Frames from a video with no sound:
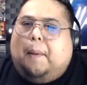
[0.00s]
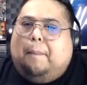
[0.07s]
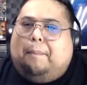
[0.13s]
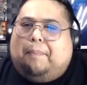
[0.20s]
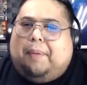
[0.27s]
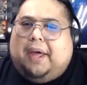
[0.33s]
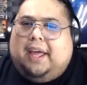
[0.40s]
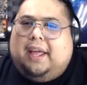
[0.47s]

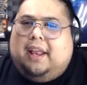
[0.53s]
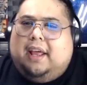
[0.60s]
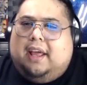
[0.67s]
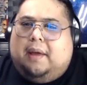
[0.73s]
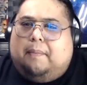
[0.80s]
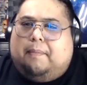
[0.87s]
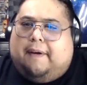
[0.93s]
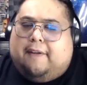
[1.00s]
But
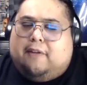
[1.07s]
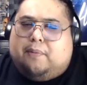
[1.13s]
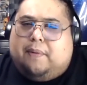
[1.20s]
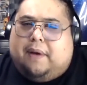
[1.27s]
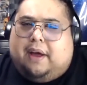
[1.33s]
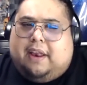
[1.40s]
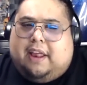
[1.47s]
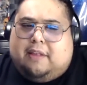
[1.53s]

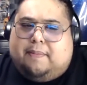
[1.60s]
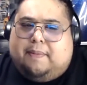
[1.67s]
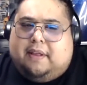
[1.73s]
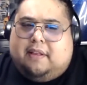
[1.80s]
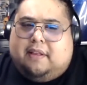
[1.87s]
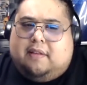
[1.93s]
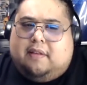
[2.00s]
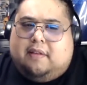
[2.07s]
Buzzsprout has
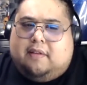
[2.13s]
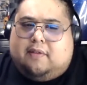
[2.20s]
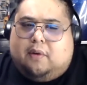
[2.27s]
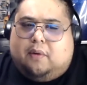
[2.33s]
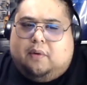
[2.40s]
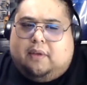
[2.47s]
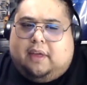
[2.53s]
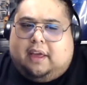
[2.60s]
been
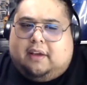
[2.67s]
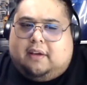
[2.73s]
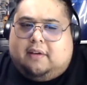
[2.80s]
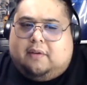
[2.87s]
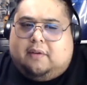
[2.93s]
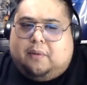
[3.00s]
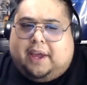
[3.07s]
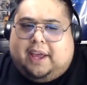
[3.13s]
so like
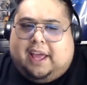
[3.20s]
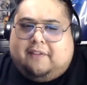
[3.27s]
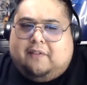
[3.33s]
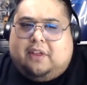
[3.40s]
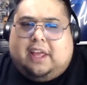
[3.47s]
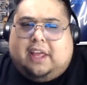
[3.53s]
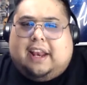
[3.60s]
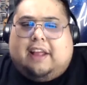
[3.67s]
great. I've
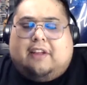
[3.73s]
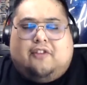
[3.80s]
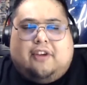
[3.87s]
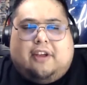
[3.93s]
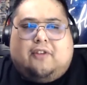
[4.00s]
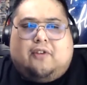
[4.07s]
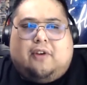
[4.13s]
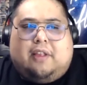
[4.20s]
only, and I
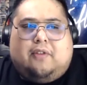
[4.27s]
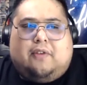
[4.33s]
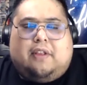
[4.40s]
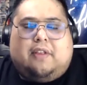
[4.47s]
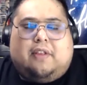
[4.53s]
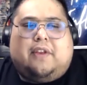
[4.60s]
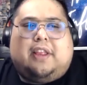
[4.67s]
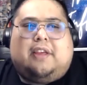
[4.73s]
just transferred.
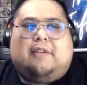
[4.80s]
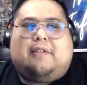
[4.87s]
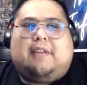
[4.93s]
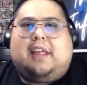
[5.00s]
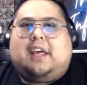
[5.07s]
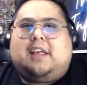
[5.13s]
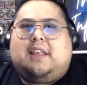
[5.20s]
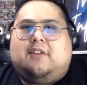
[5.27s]
It's funny you say
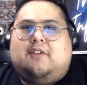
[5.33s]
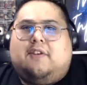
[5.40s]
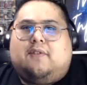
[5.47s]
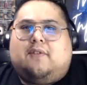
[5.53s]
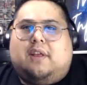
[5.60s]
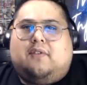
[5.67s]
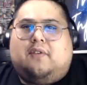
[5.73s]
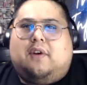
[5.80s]
that because I just
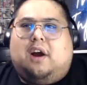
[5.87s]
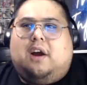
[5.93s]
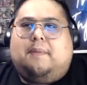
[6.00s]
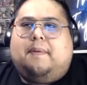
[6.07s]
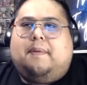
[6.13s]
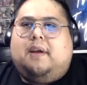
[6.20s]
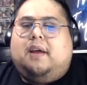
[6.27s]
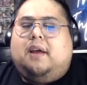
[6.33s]
transferred our
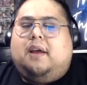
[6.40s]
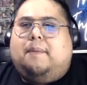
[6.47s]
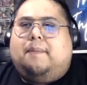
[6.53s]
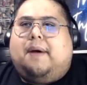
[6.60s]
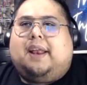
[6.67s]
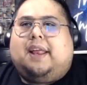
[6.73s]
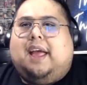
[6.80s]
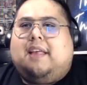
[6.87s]

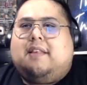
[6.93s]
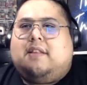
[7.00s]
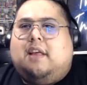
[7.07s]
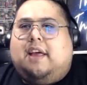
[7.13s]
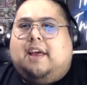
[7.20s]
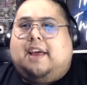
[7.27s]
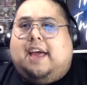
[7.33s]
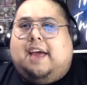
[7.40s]
podcast.
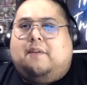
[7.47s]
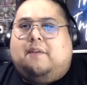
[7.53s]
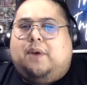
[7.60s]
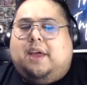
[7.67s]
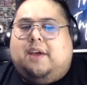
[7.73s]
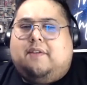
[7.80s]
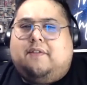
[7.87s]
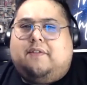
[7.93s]
Like
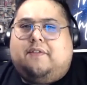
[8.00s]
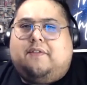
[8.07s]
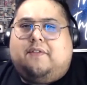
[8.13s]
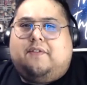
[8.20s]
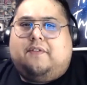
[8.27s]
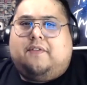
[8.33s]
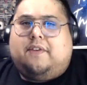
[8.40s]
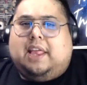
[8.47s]
we have,
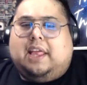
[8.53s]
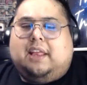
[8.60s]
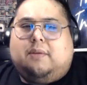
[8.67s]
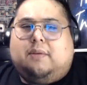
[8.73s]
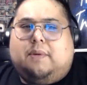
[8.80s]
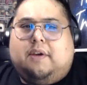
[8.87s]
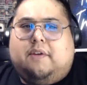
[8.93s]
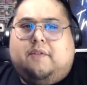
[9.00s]
I think
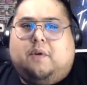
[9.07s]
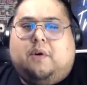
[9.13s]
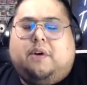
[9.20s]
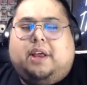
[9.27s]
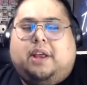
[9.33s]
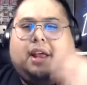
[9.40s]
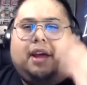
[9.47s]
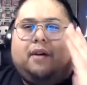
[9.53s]
3 or 4
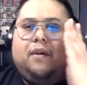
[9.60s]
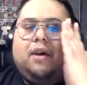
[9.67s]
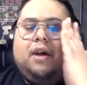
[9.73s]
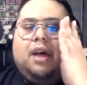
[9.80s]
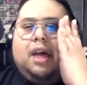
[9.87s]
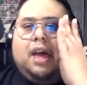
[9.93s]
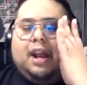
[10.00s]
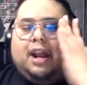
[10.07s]
right now,
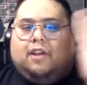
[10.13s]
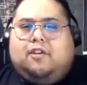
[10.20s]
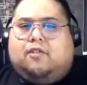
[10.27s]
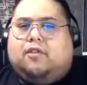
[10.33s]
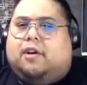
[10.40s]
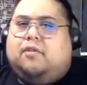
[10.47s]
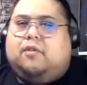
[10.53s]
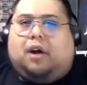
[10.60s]
and I
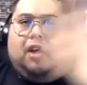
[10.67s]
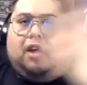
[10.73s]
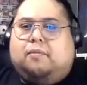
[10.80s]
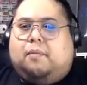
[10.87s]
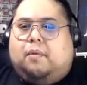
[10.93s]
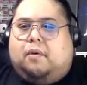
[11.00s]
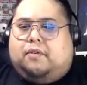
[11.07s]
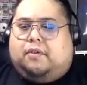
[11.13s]
just transferred all
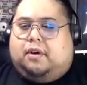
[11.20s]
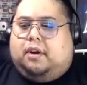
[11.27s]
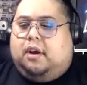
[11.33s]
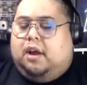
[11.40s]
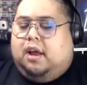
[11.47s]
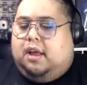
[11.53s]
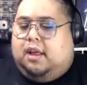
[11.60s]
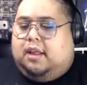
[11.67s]
over
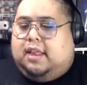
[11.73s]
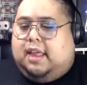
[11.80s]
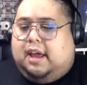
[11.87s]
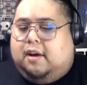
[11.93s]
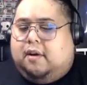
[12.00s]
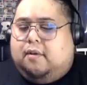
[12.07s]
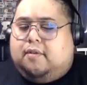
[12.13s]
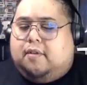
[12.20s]

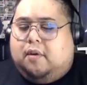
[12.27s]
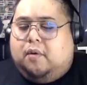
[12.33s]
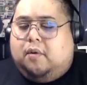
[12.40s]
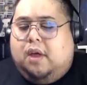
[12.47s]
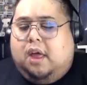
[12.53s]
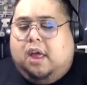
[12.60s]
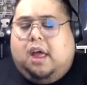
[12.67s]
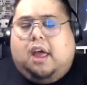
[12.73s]
there. So,
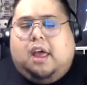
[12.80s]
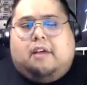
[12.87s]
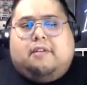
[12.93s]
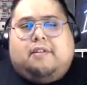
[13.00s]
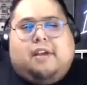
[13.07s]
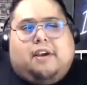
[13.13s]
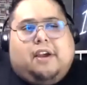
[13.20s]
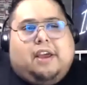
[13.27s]

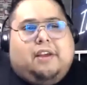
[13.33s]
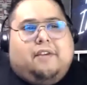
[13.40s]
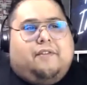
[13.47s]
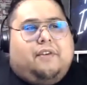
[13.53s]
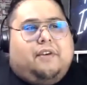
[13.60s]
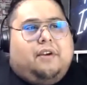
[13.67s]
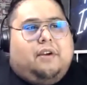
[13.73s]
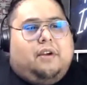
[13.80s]
is there
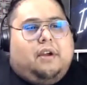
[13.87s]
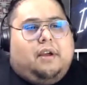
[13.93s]
ever